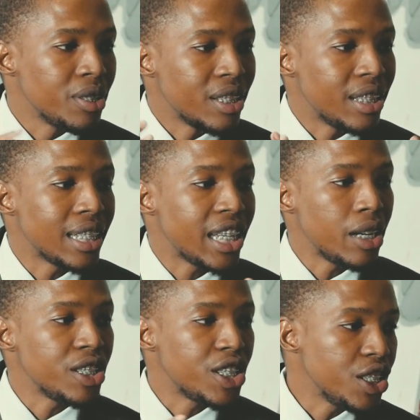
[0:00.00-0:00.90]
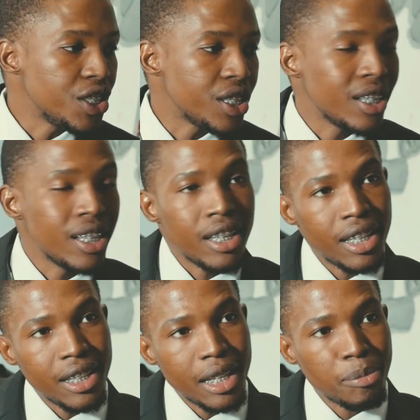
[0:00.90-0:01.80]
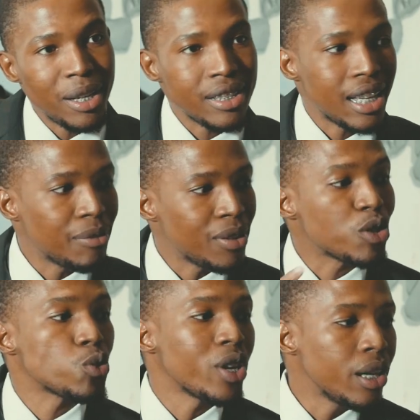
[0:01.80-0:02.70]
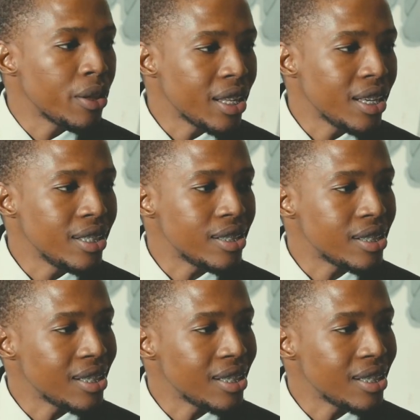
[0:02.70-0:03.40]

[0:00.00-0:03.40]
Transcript: that heritage in that place. They have the soil there.